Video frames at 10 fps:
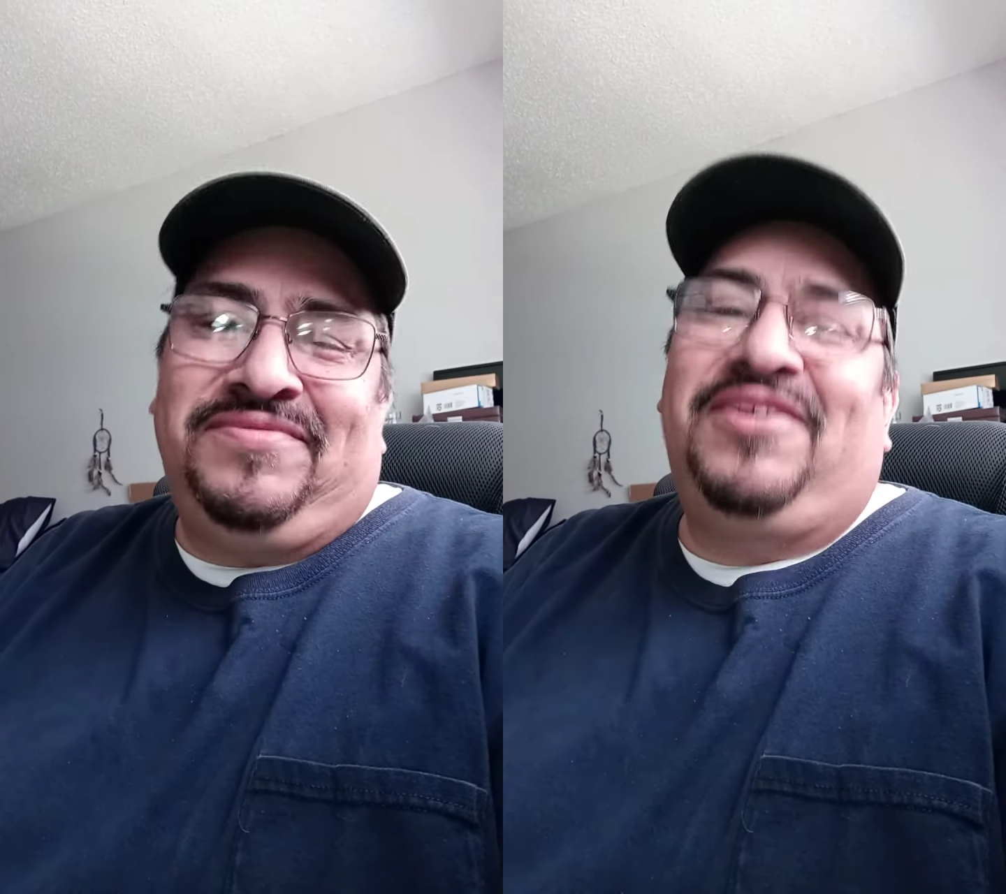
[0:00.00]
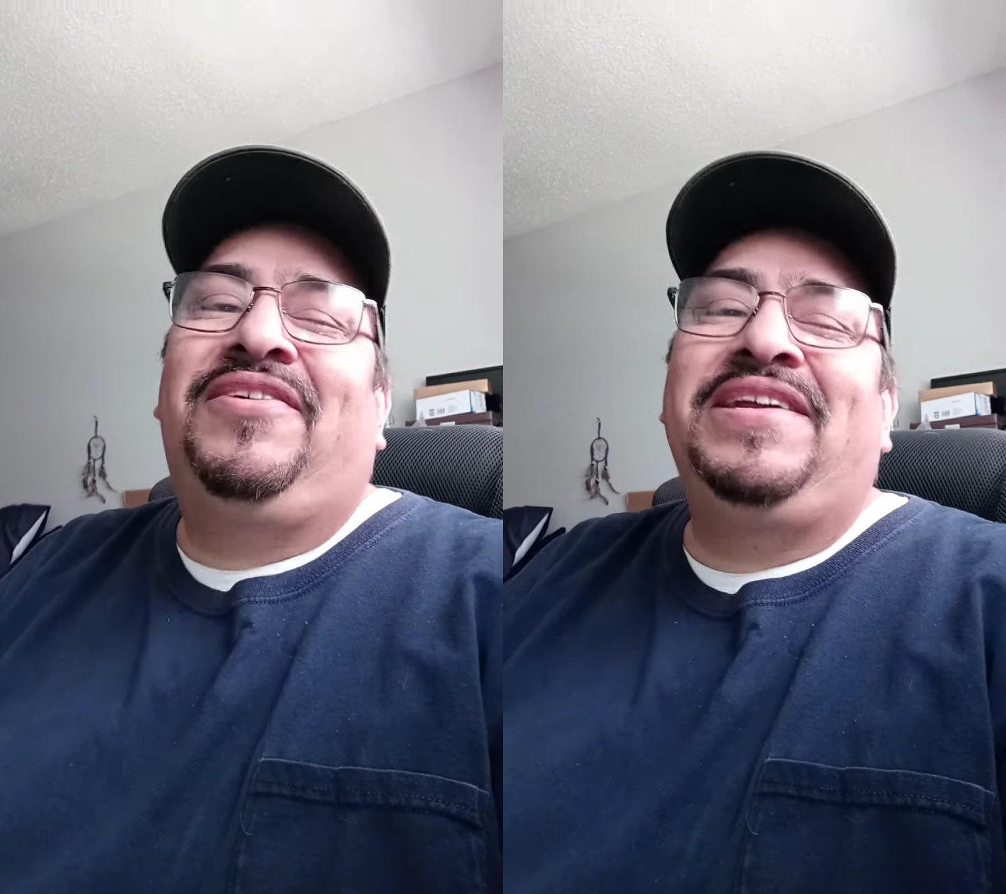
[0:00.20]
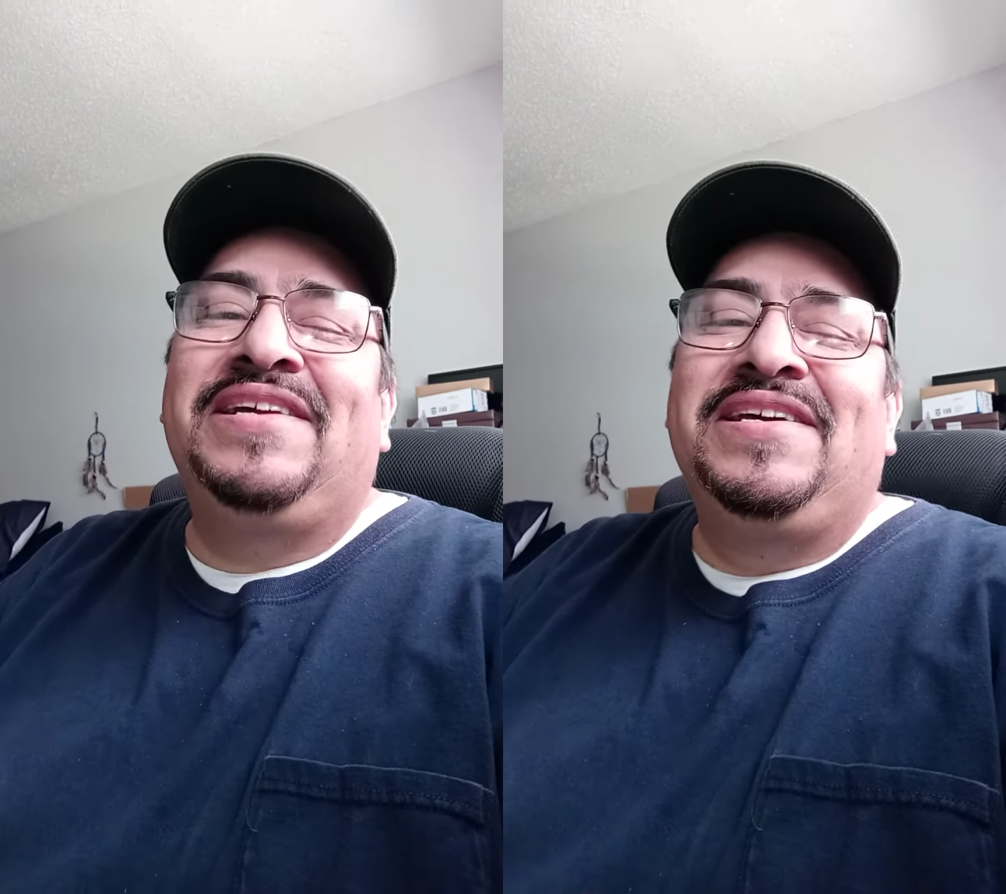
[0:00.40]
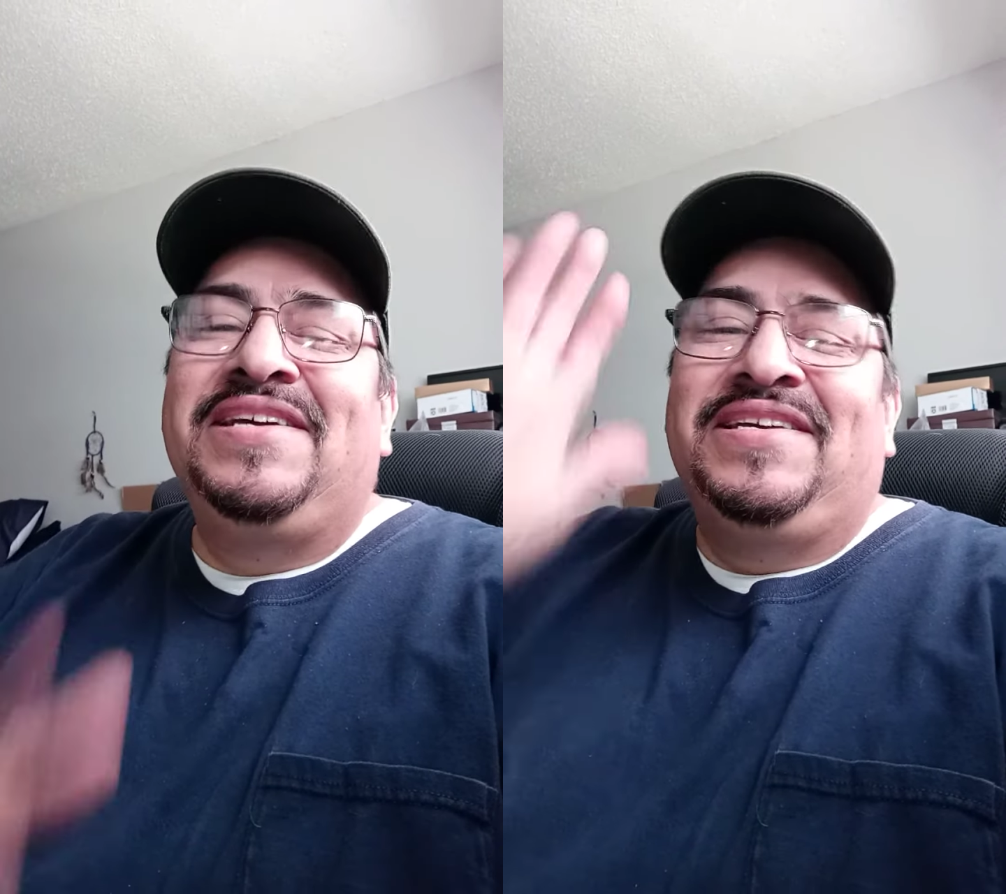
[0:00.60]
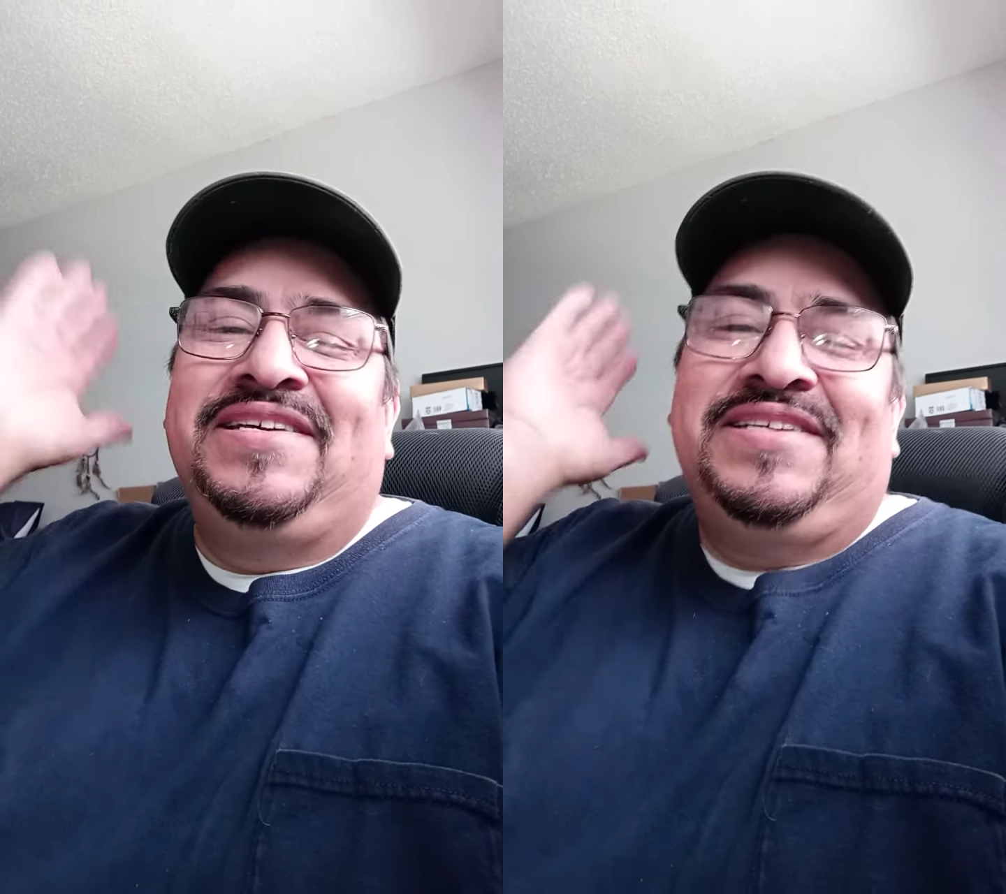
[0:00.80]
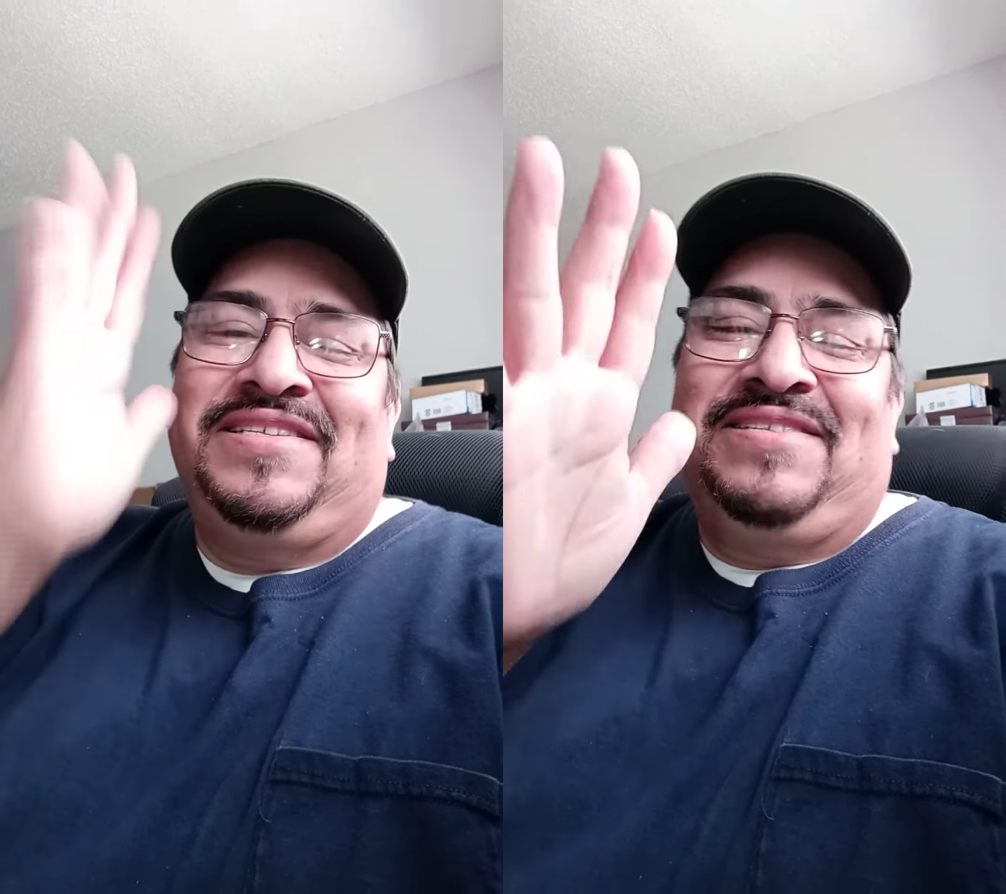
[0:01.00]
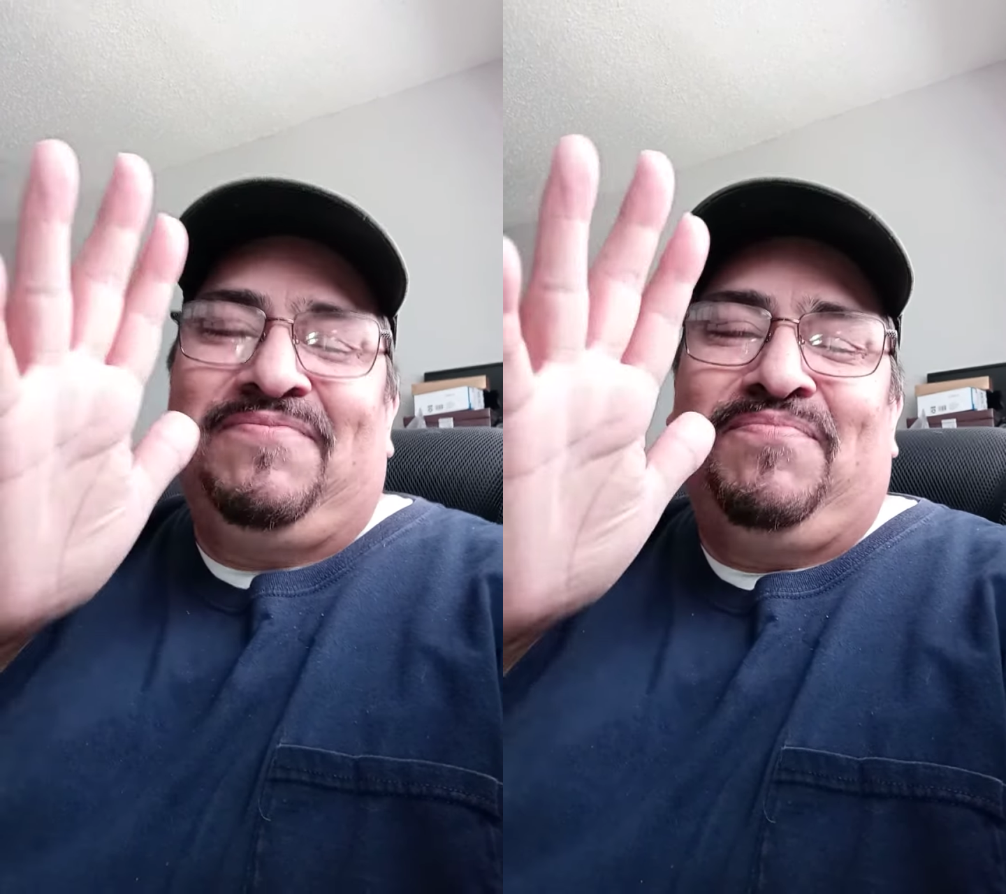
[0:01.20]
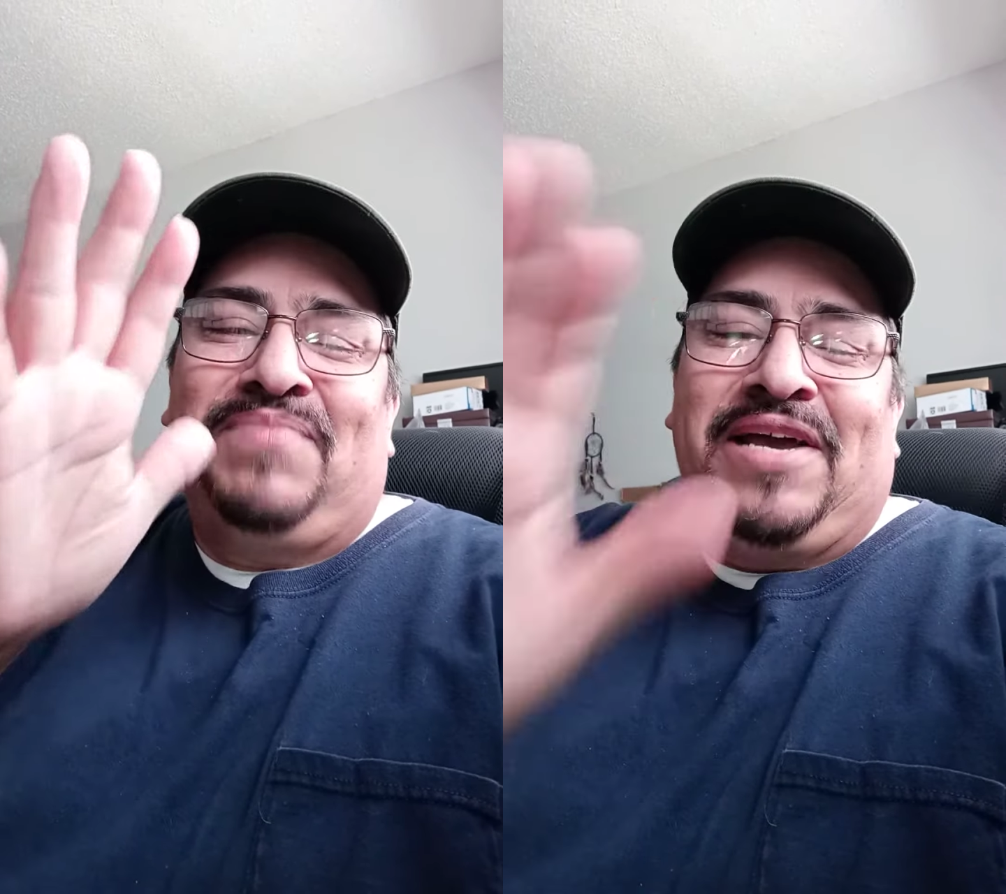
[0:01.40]
All right.
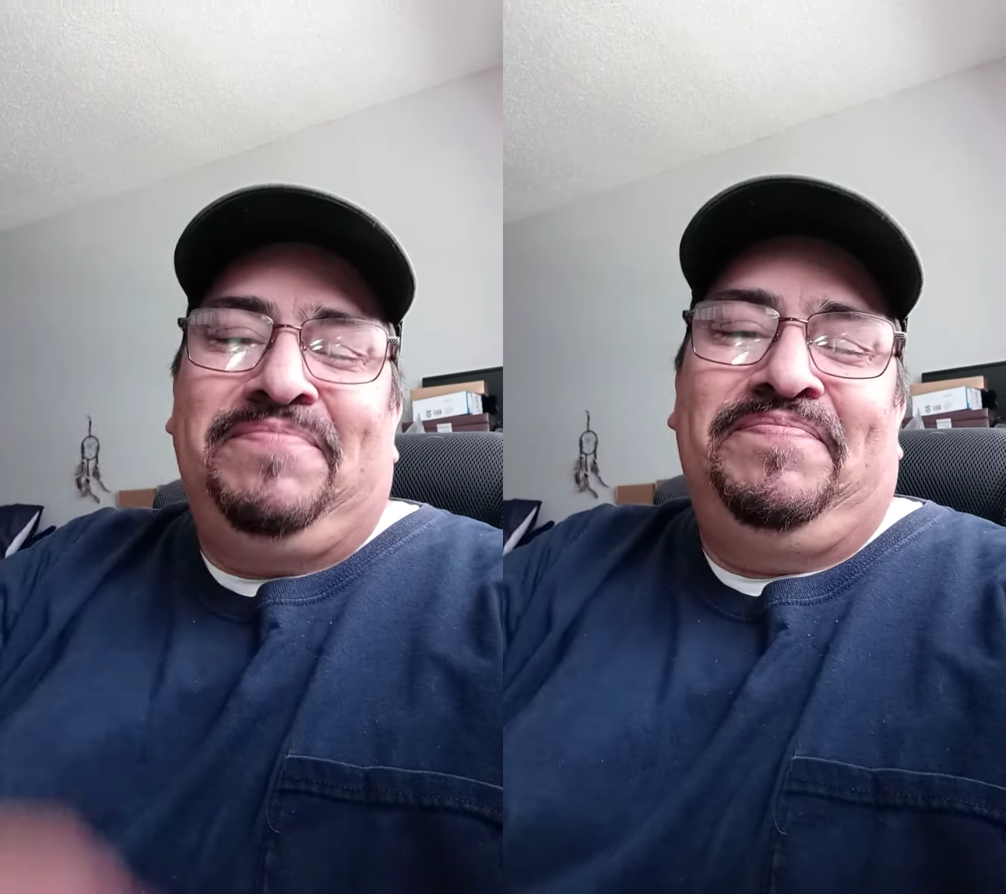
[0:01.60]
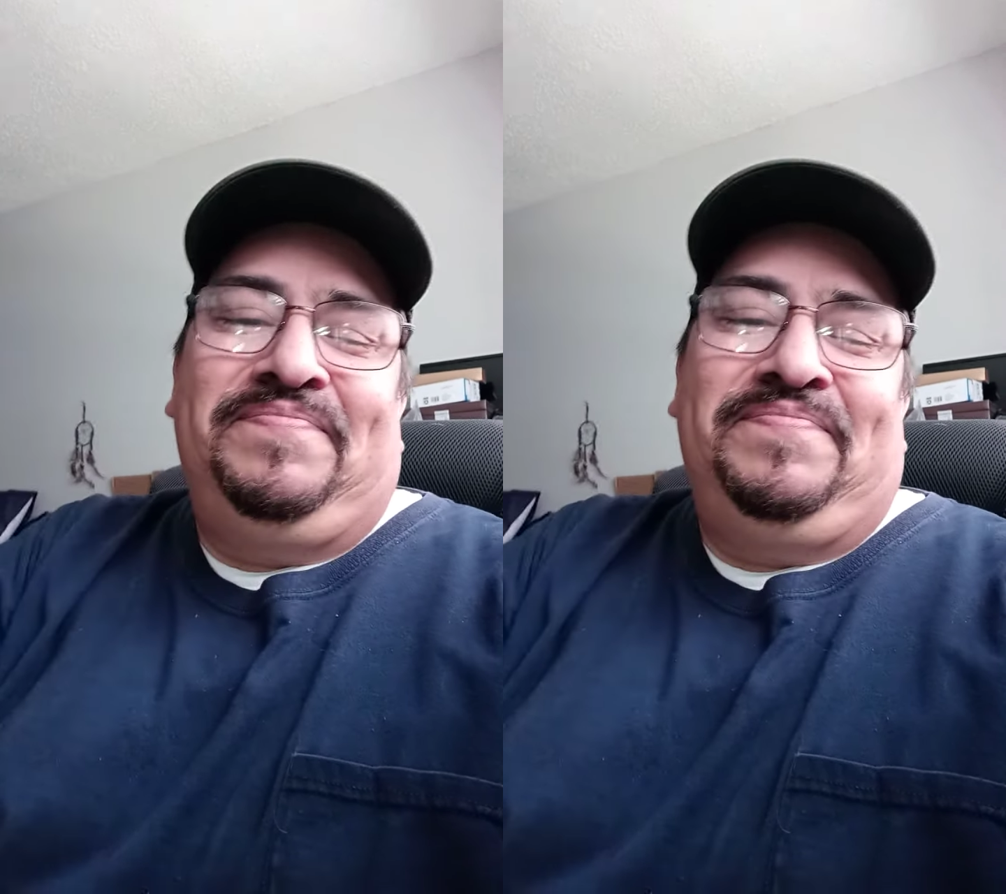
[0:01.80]
Bye.